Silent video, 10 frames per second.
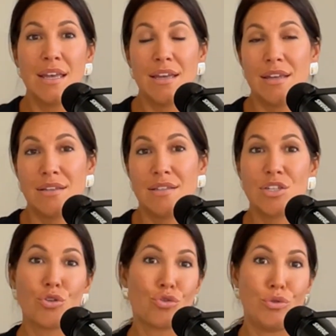is
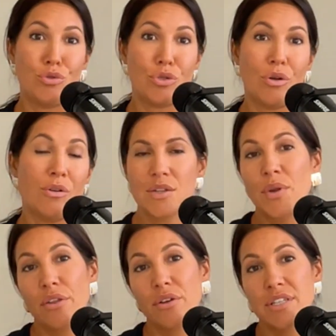crucial. So
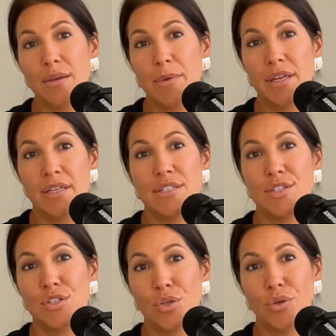another tip is
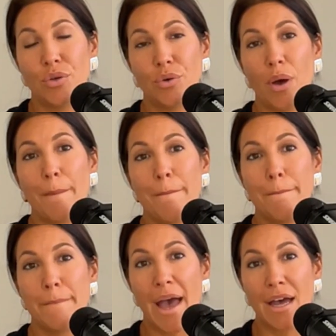to
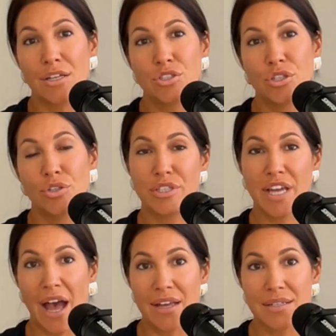batch your
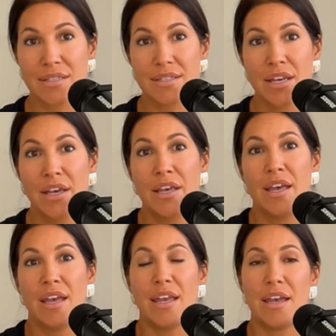tasks.
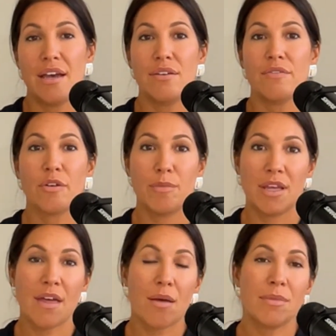And for
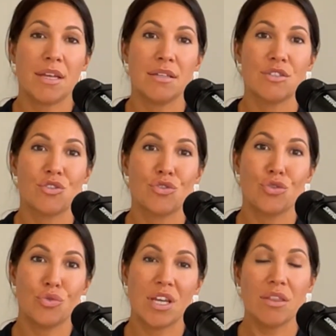me, that means
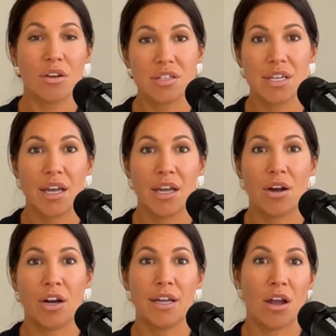Tuesday, Thursday
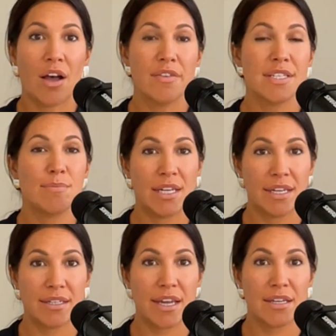are in-office
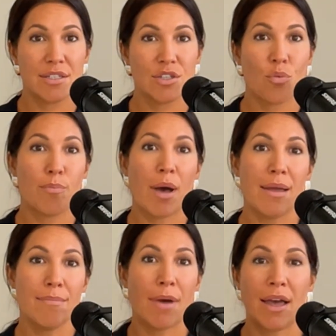meeting days. So
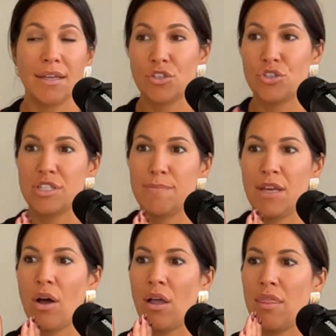my mind can just be
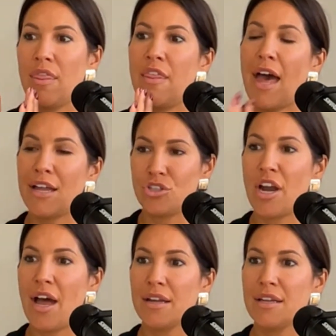on that
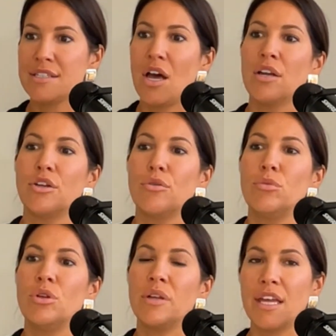track. It's on
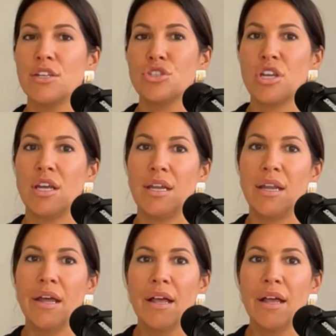communication,